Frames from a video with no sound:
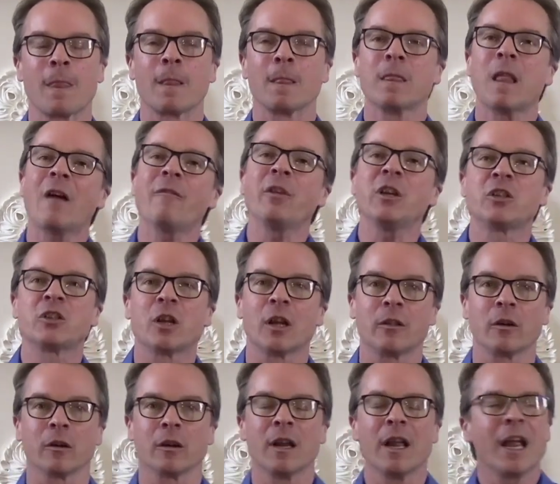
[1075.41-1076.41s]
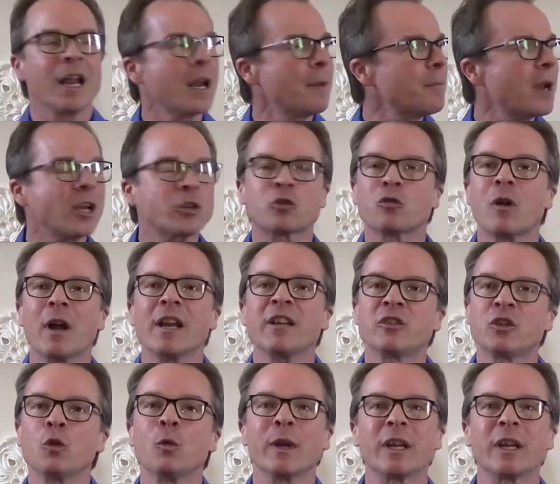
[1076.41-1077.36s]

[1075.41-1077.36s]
love each other, and I'm not trying to